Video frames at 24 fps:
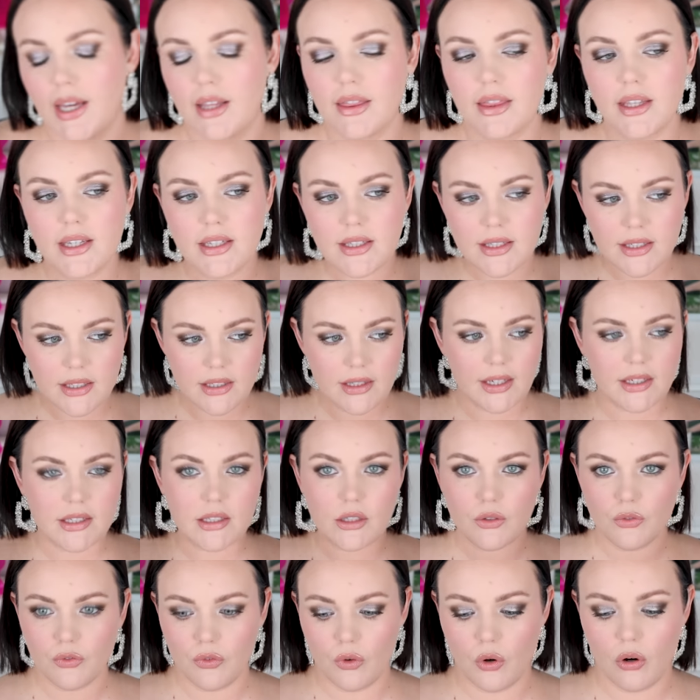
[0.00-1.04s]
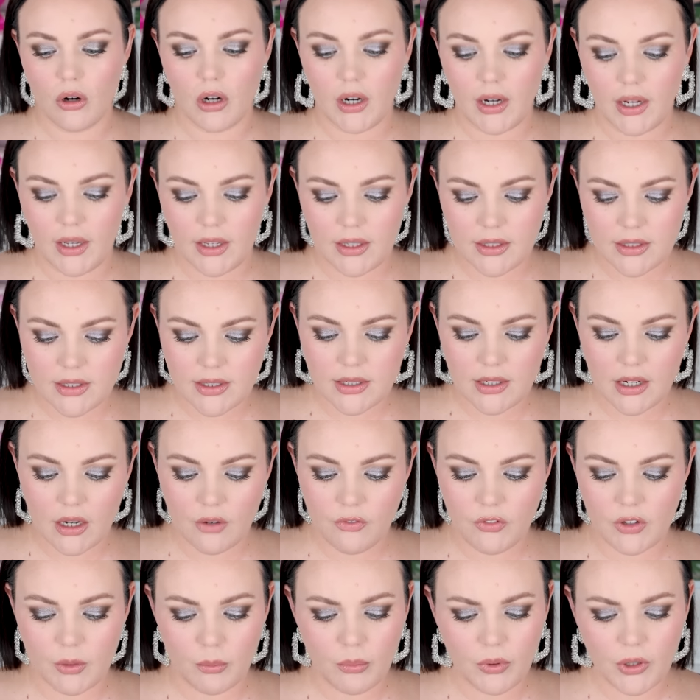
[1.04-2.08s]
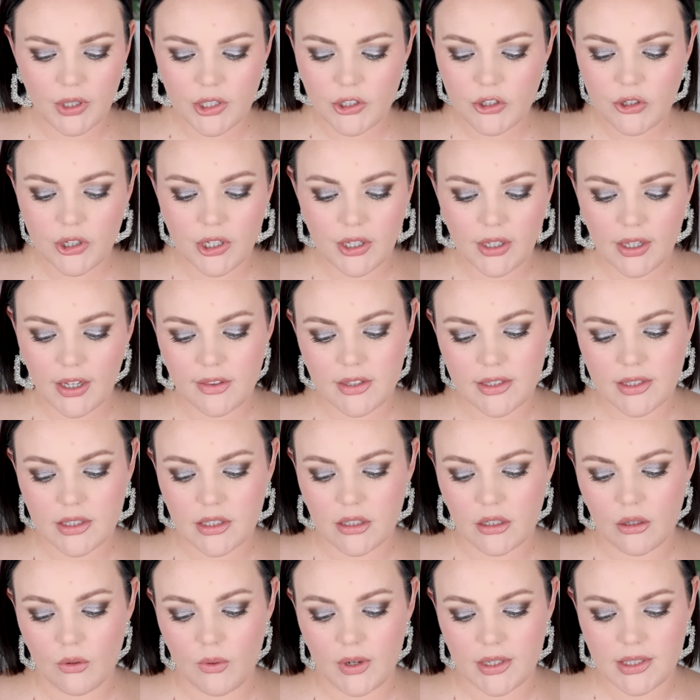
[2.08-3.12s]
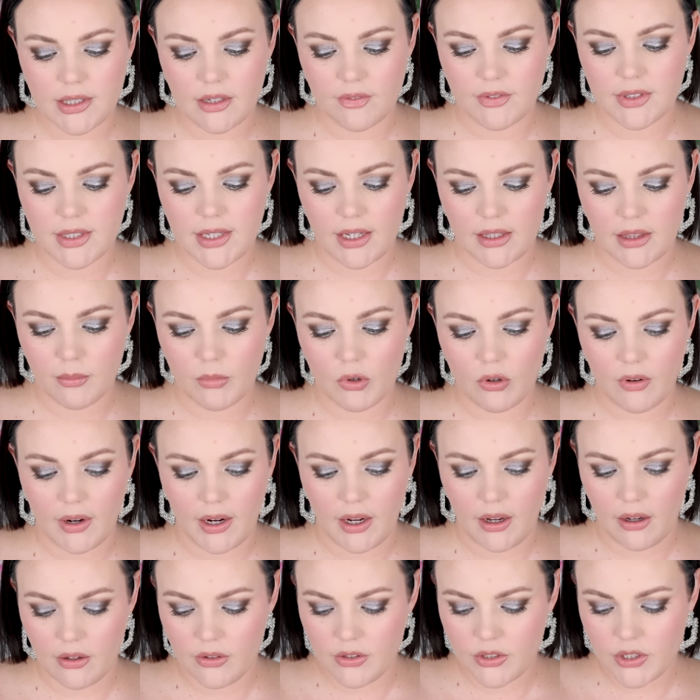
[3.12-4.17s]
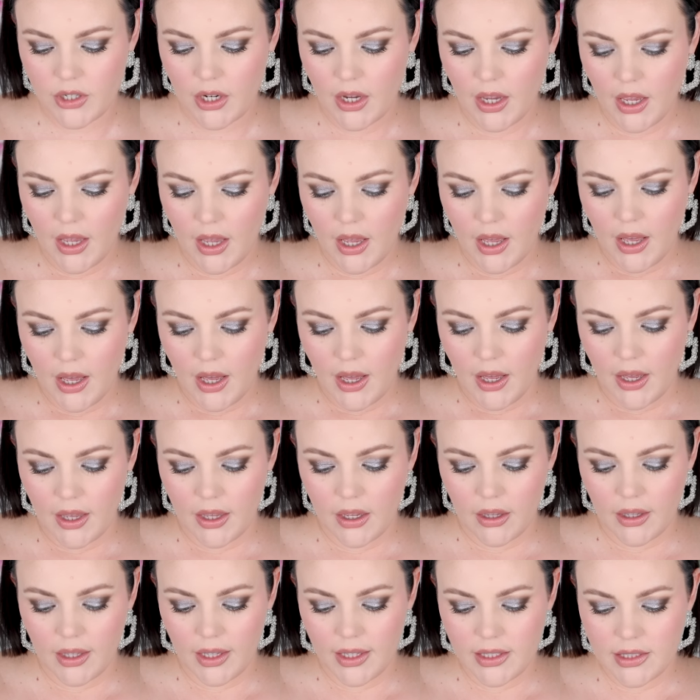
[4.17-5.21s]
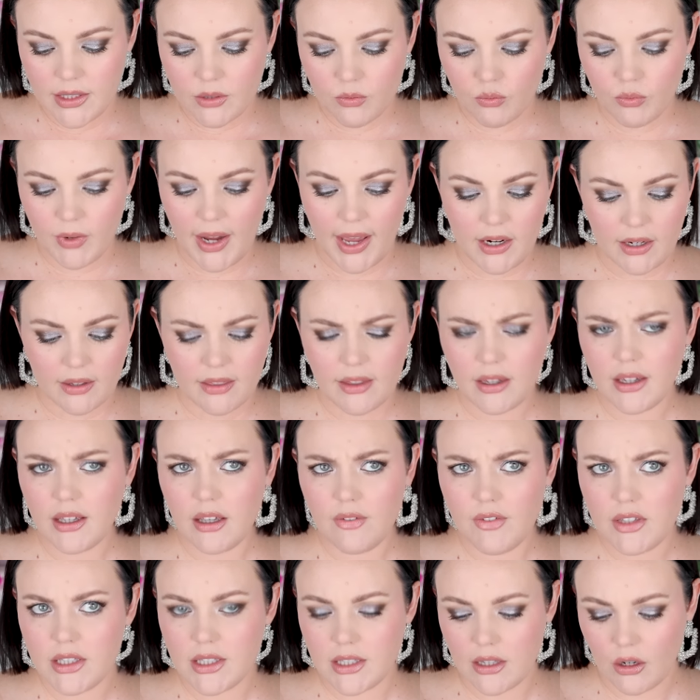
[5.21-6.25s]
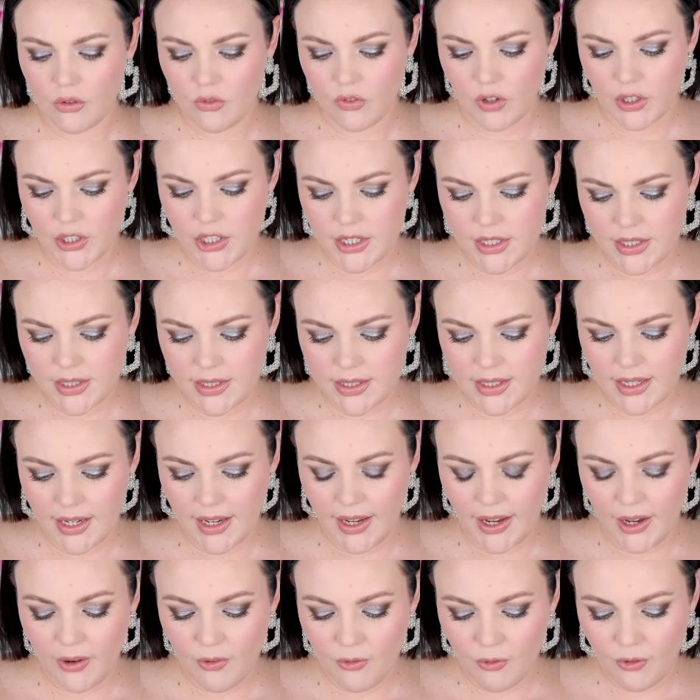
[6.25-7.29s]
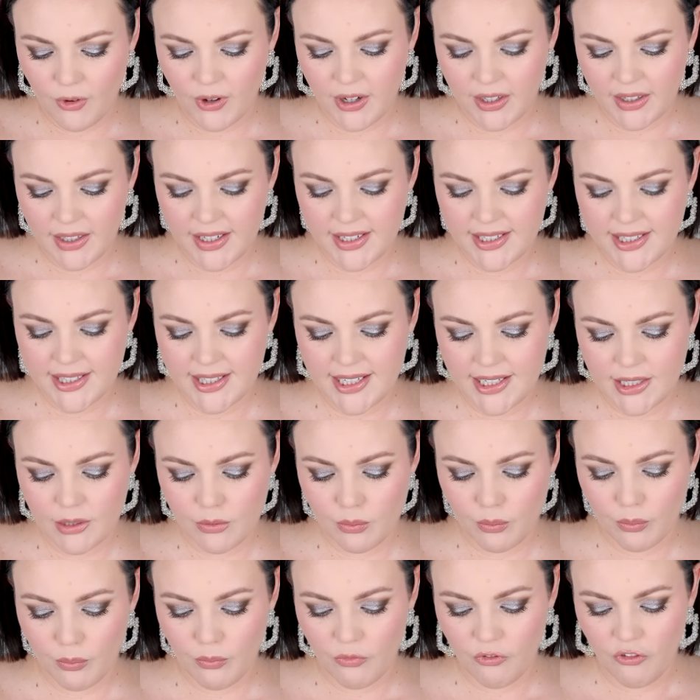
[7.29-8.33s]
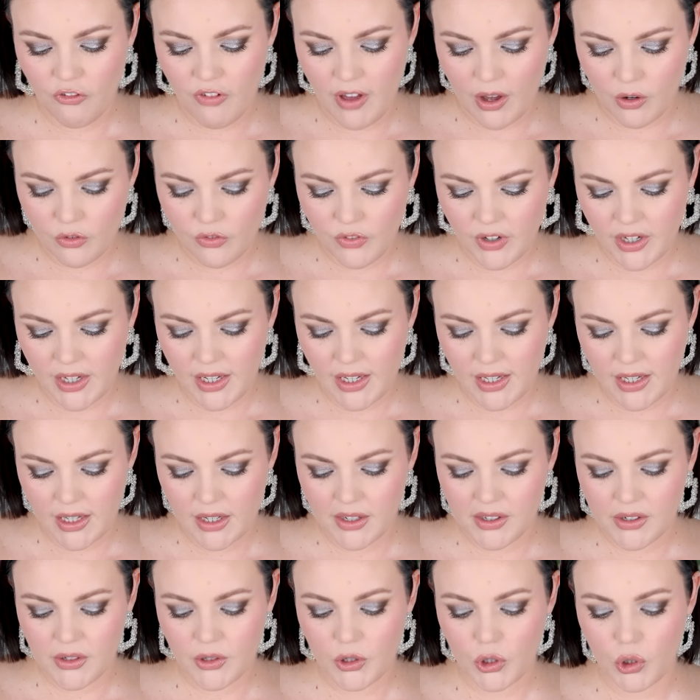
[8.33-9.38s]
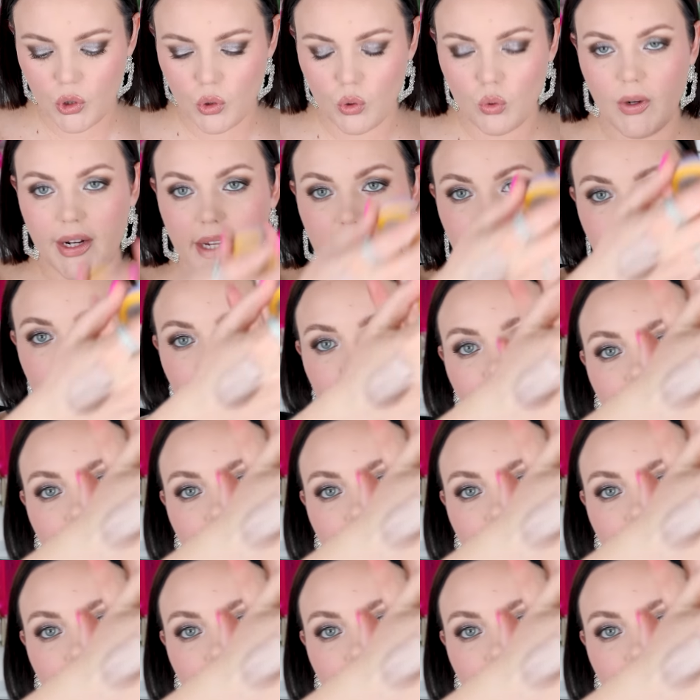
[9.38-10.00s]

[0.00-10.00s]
get this at like Sephora and stuff. And I'm pretty sure you can get this in the US. I've seen them around. It's, and I think even Selfridges, it really is this velvety cream